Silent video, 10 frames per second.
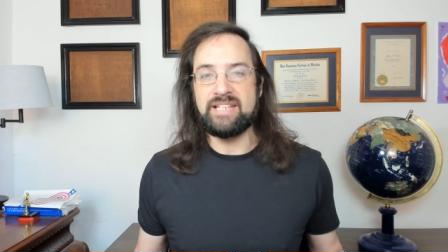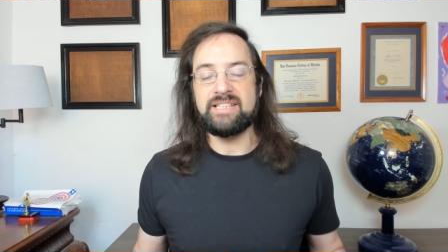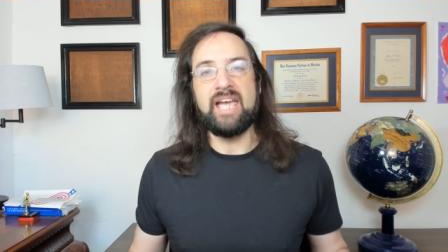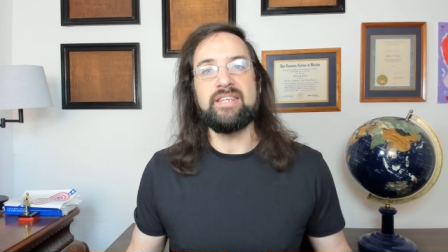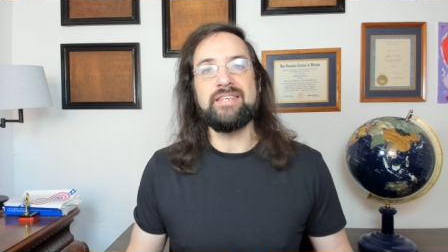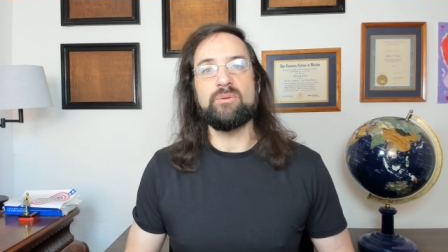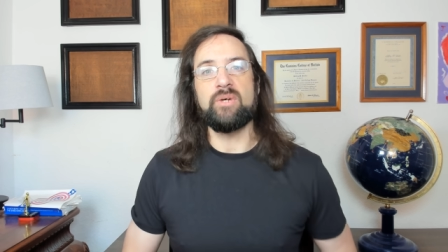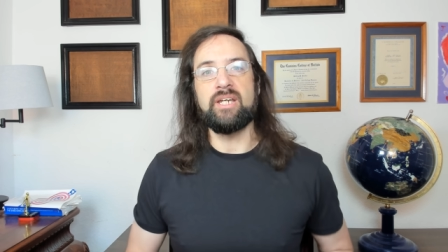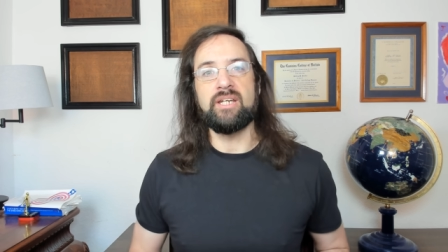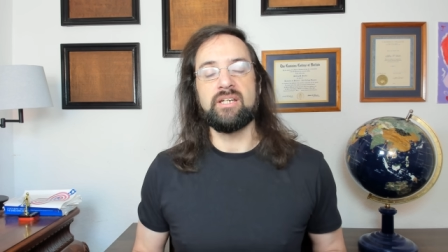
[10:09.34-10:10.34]
to end the
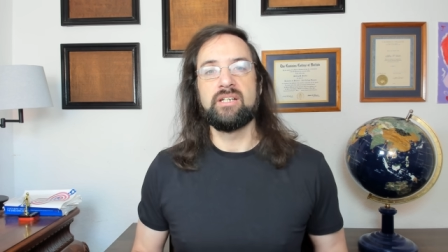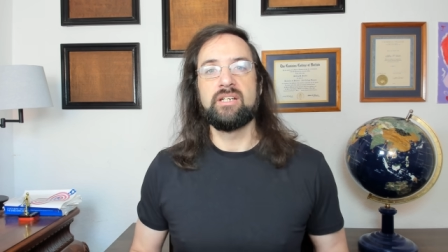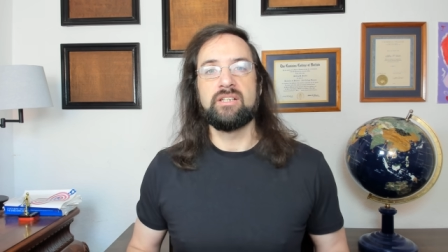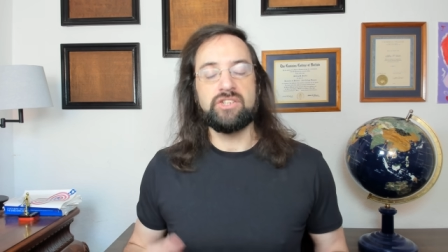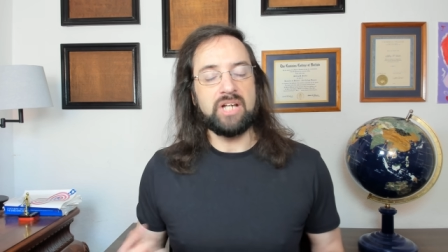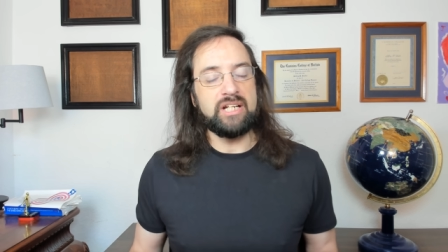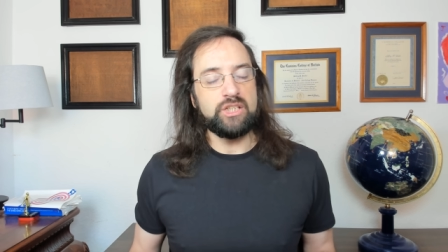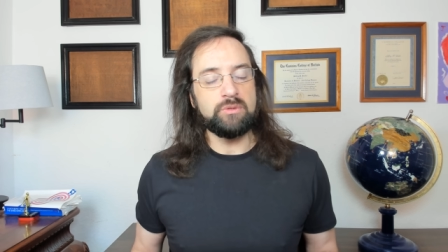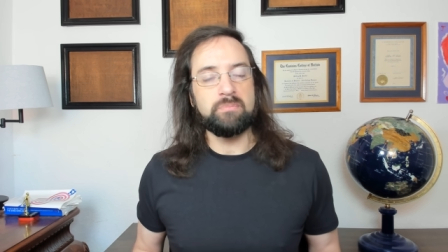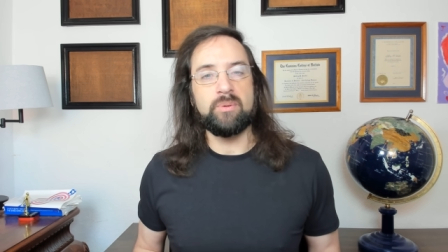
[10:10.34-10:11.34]
week, the Chinese
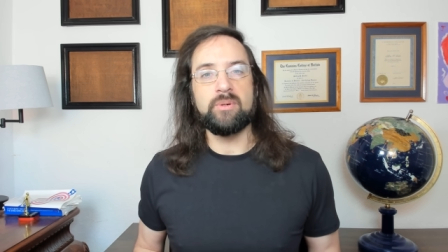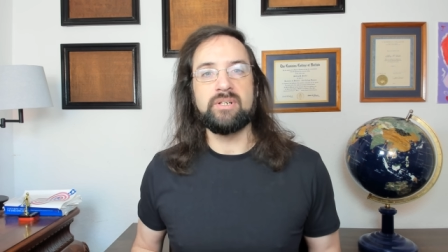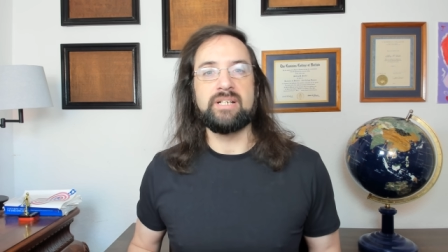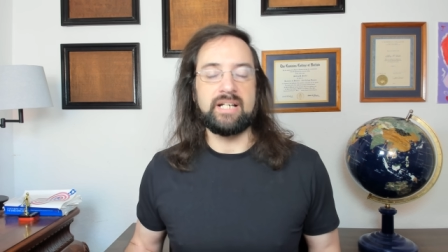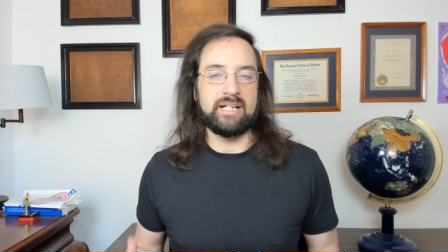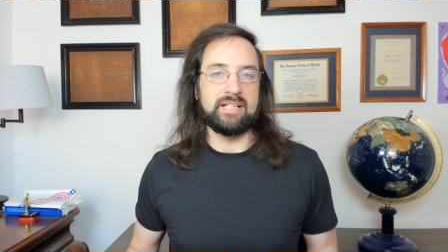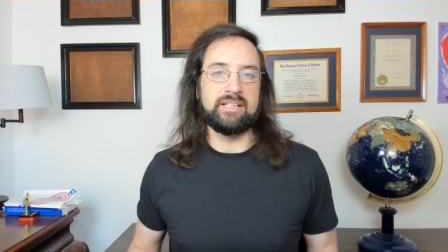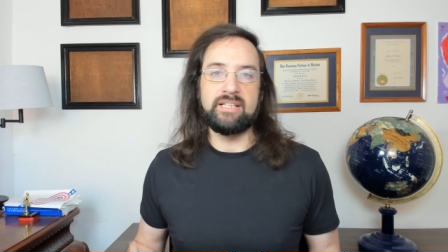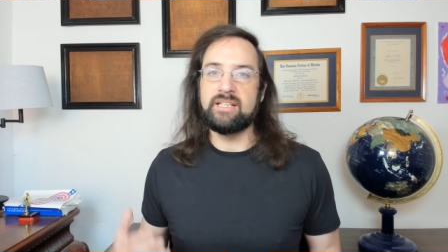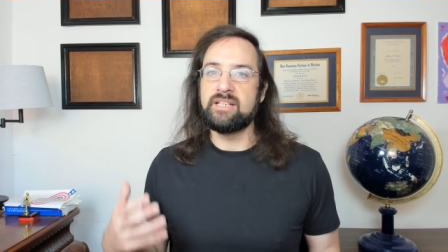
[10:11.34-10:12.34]
reported
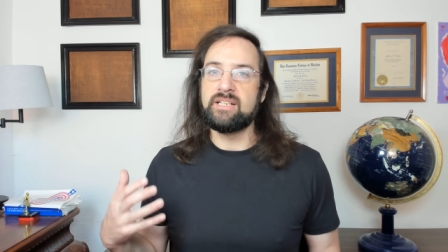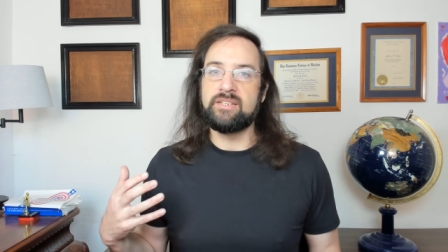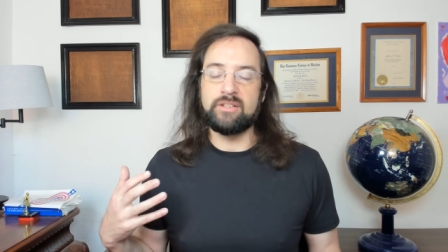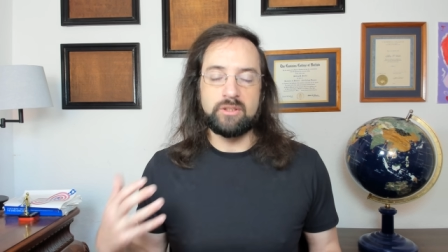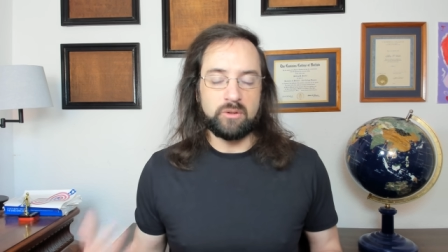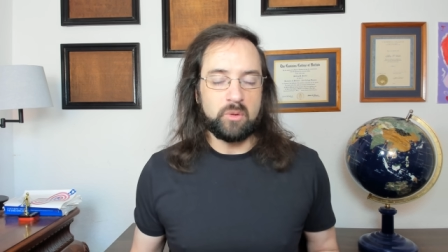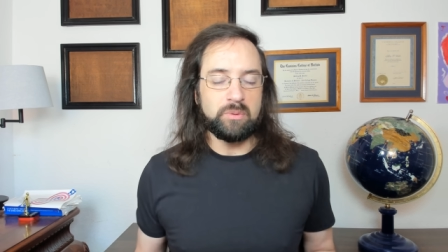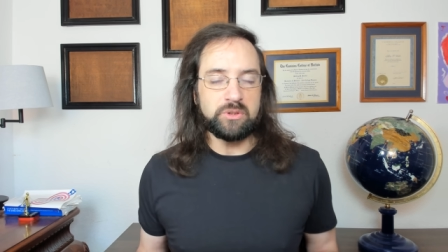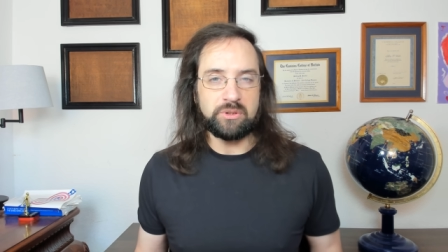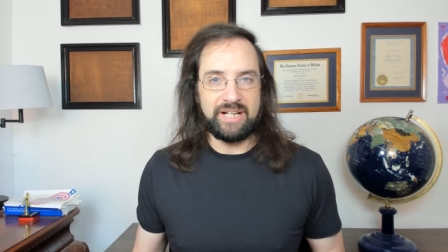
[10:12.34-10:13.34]
on their global
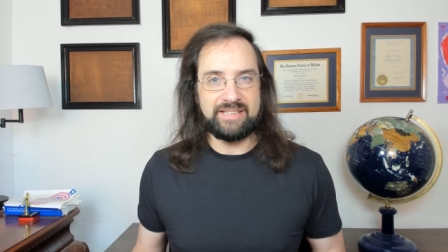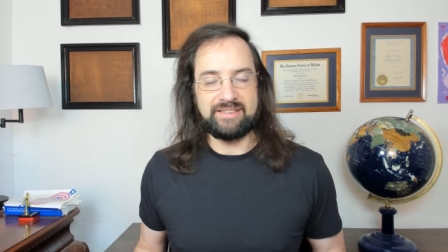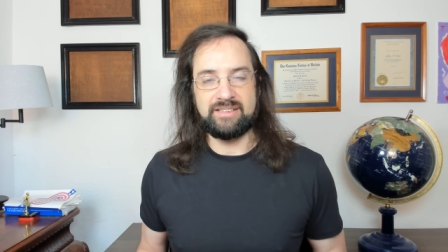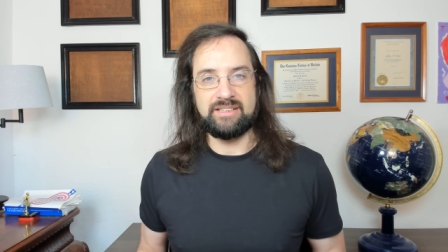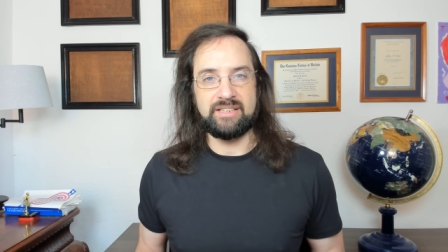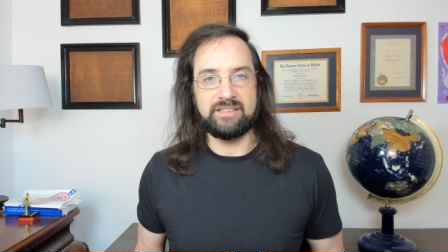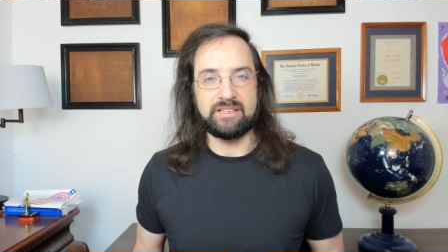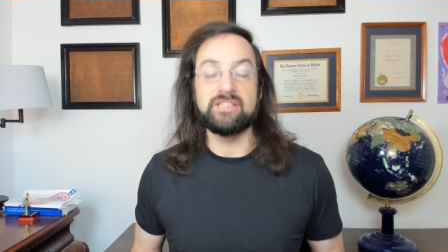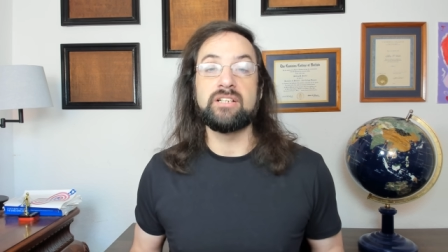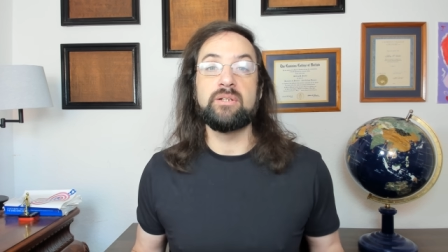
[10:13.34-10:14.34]
trade
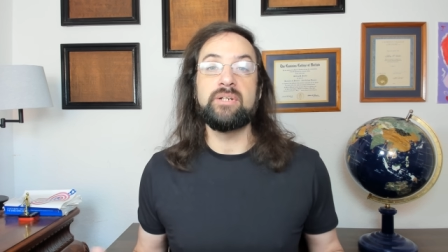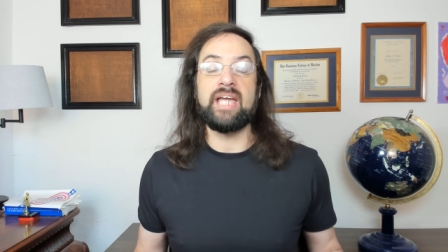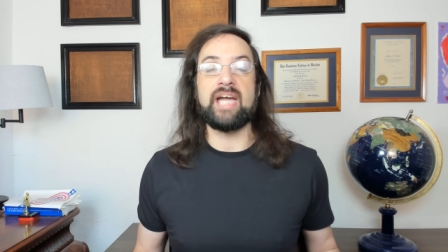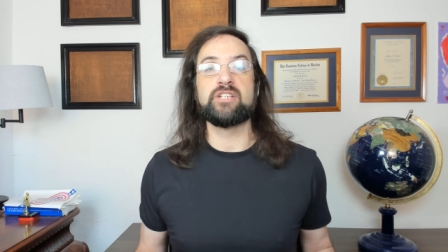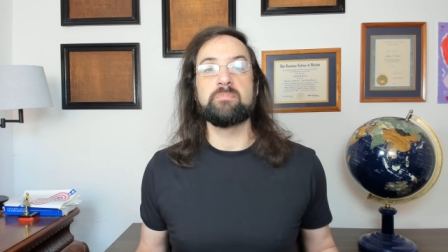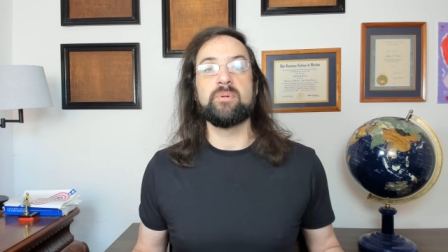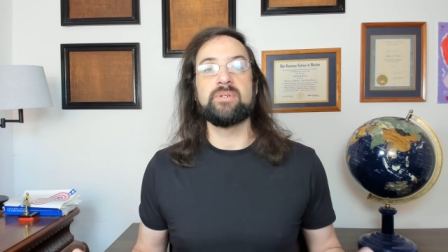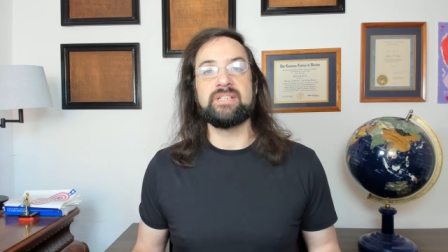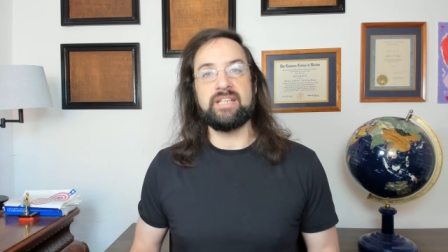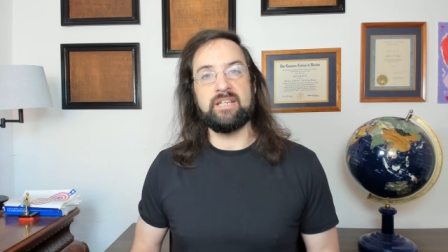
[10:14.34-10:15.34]
statistics, including
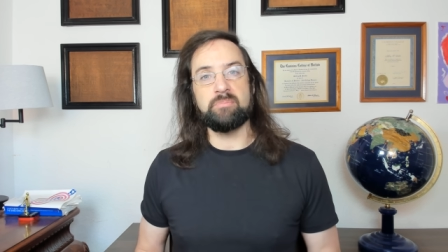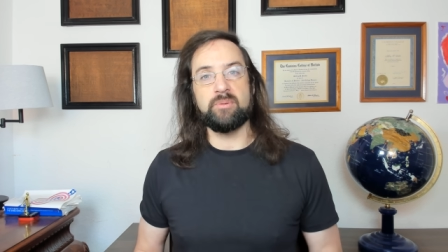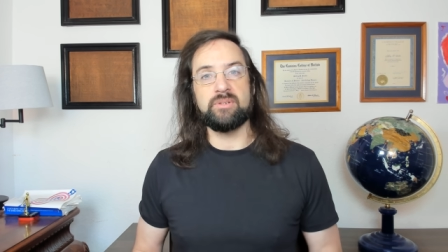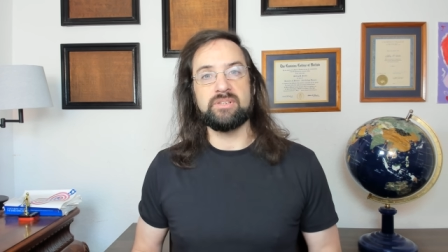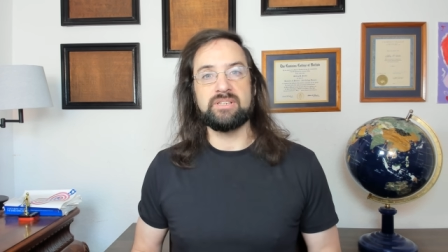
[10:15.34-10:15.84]
exports and imports.